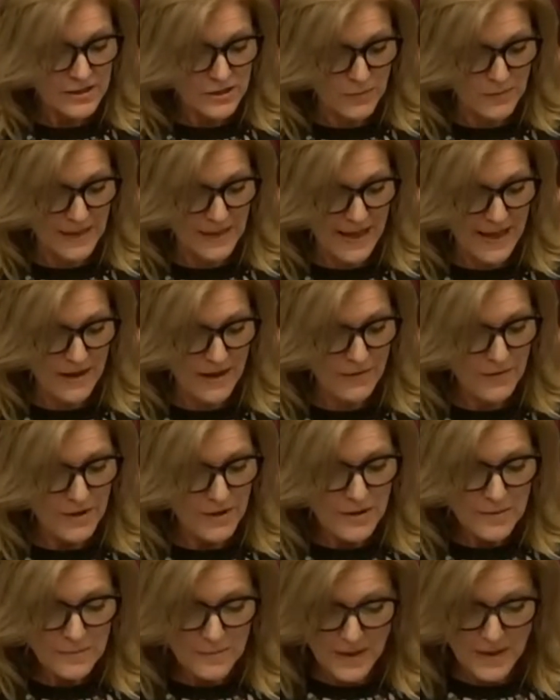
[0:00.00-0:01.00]
to allow
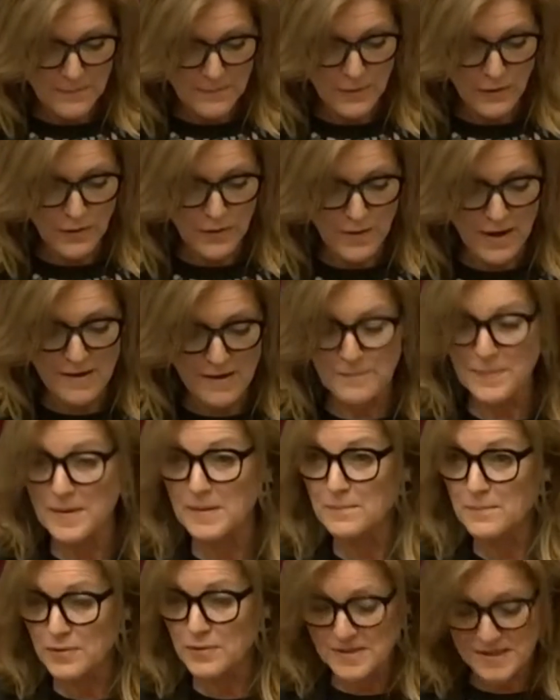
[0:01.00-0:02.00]
people who have
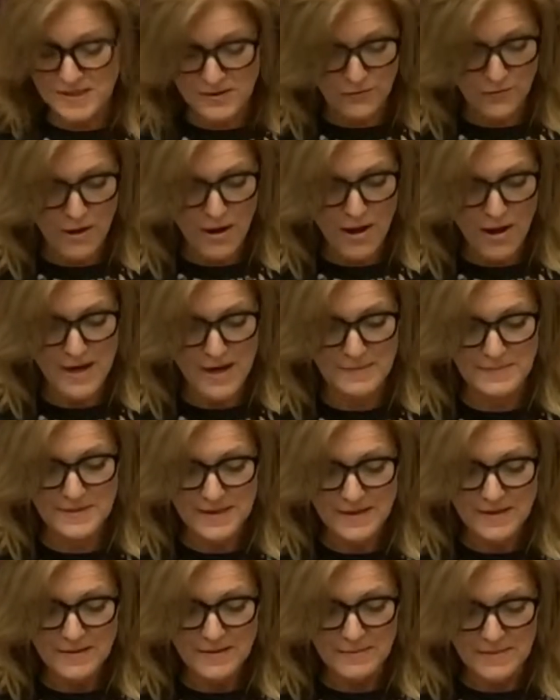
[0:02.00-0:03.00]
been
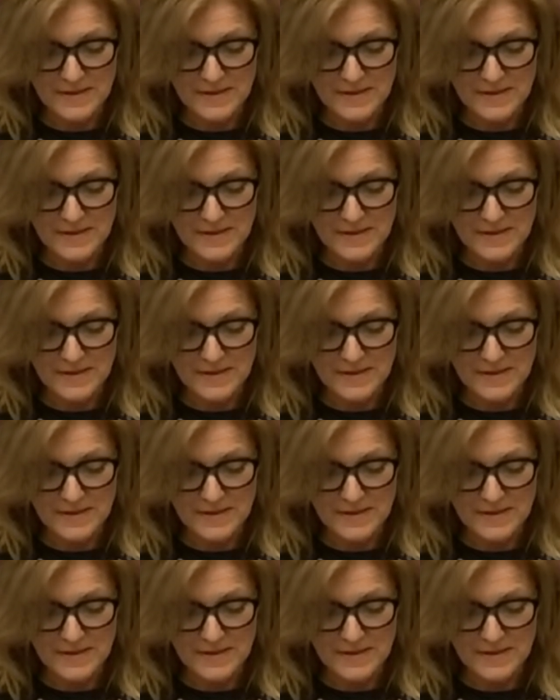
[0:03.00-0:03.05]
prescribed